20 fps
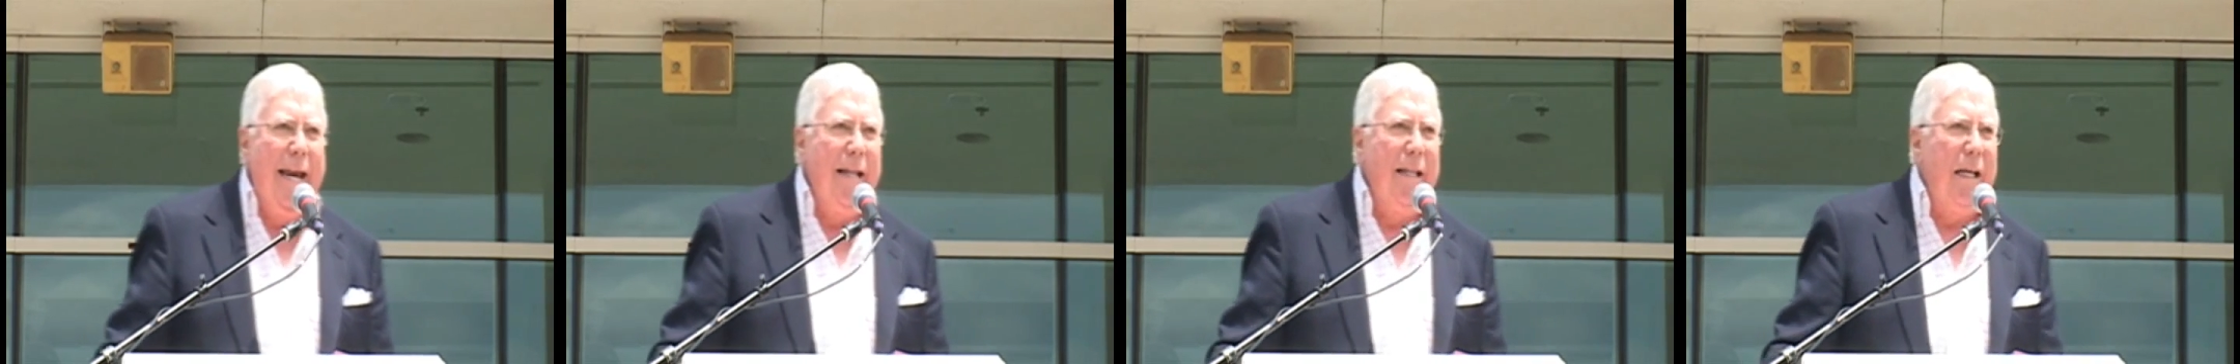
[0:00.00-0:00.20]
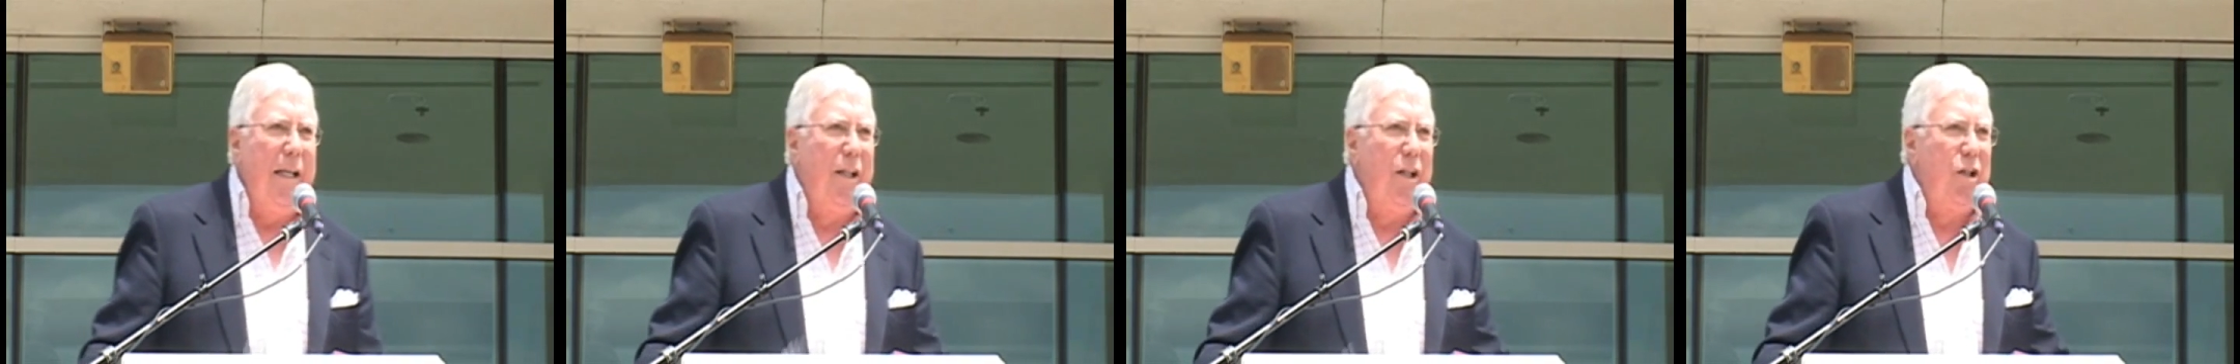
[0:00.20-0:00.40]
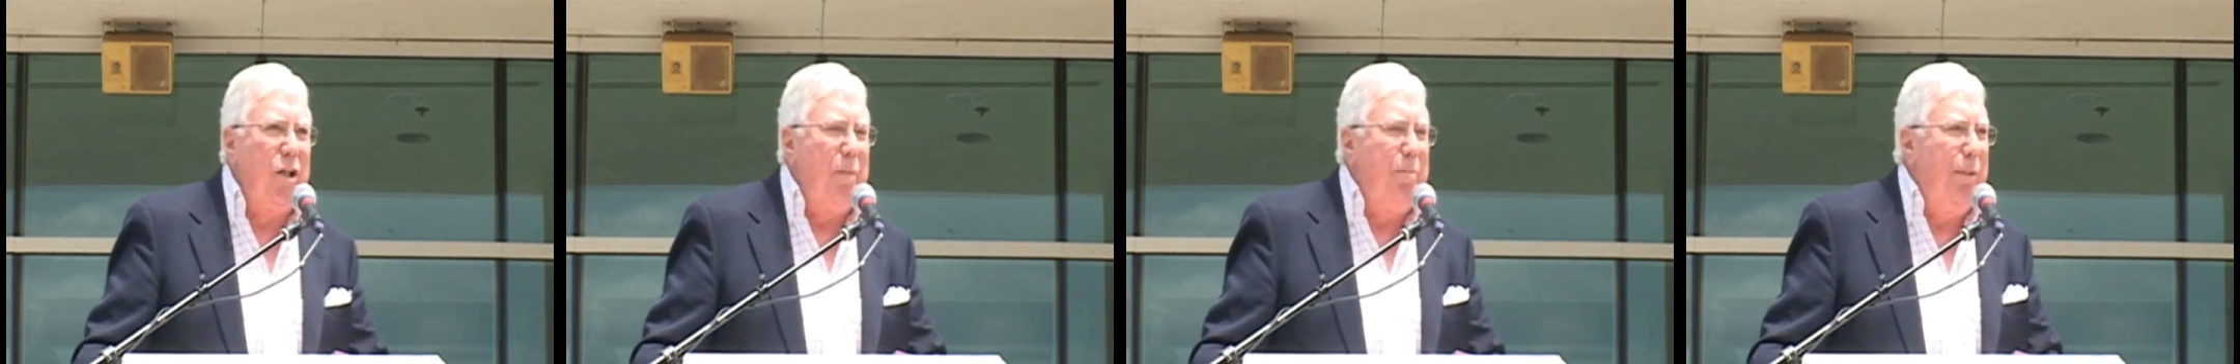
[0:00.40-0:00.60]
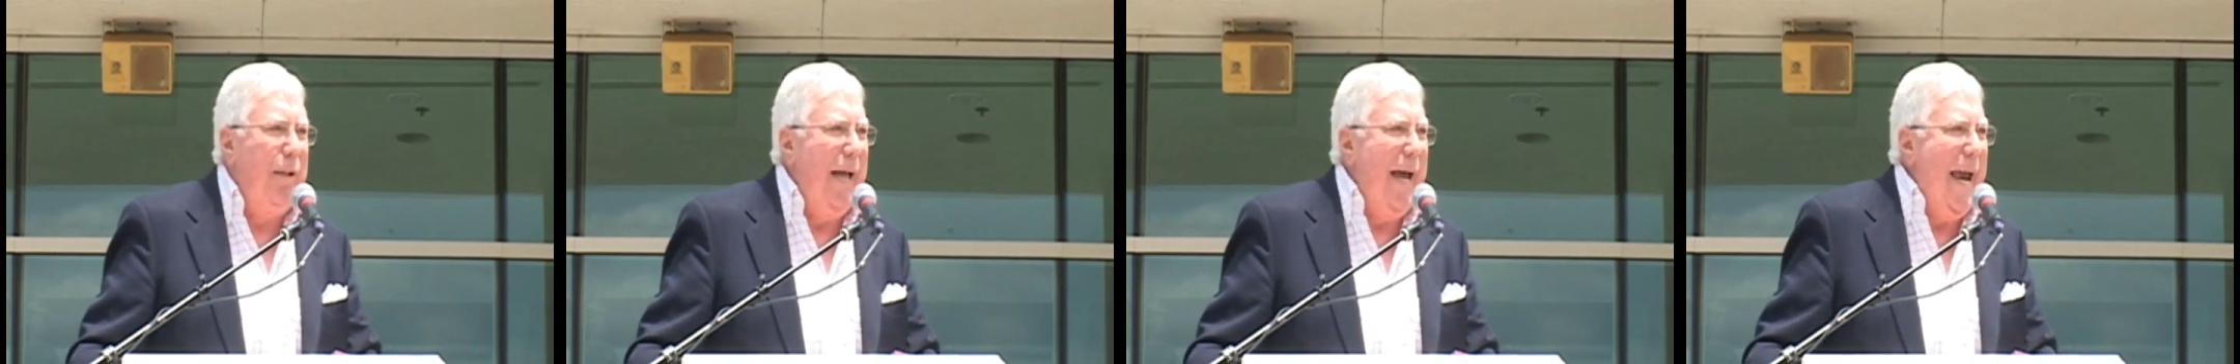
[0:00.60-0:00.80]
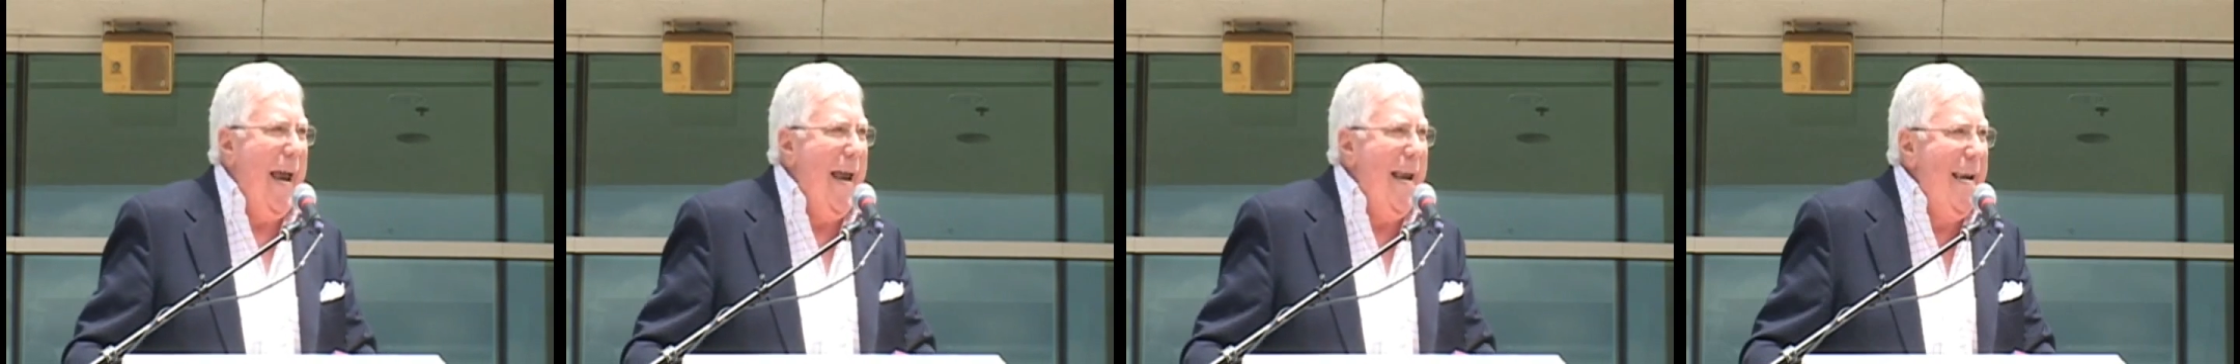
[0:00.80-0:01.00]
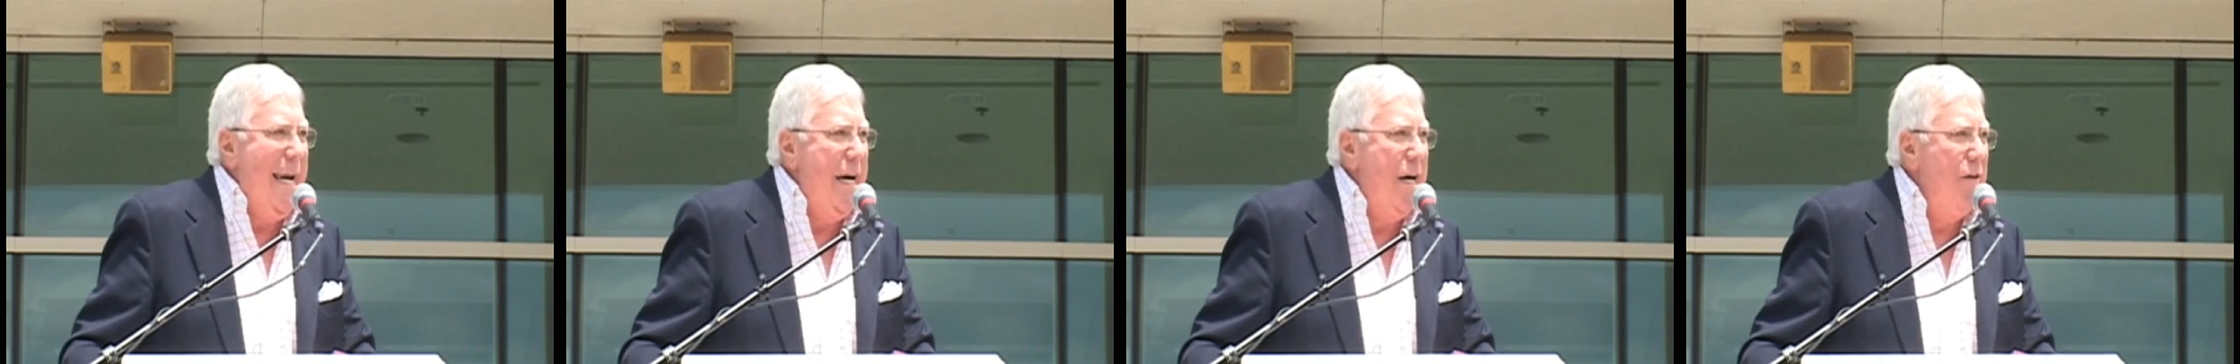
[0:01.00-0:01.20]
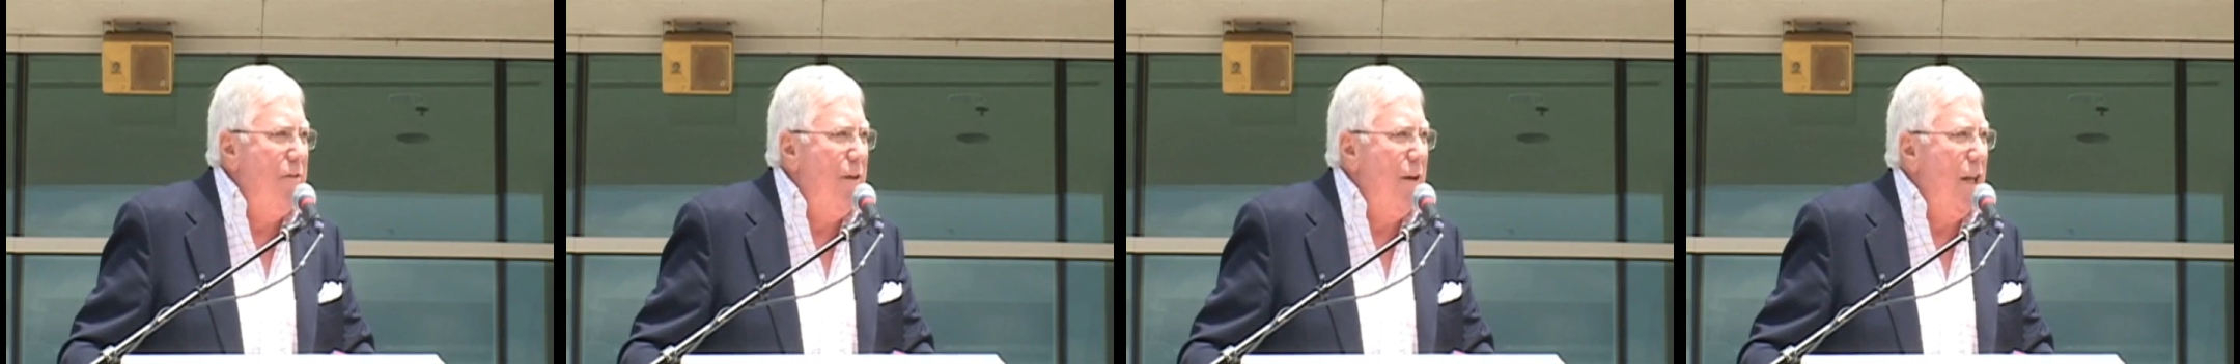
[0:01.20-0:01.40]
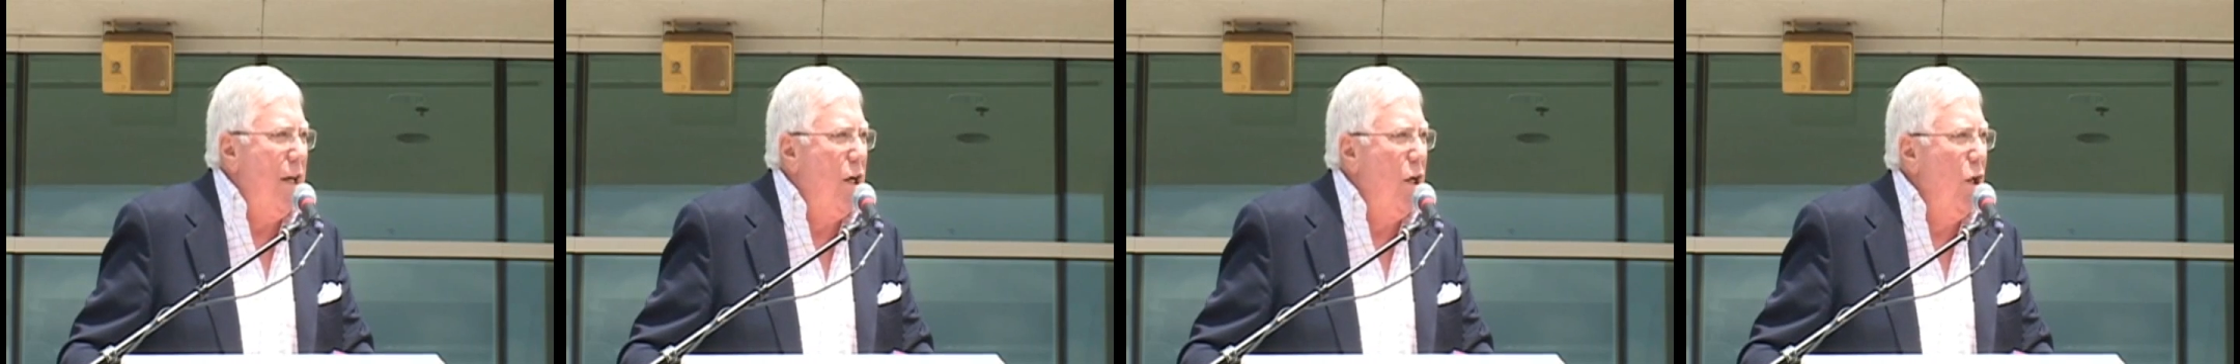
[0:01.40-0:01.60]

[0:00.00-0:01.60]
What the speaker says: that there's a plan here for the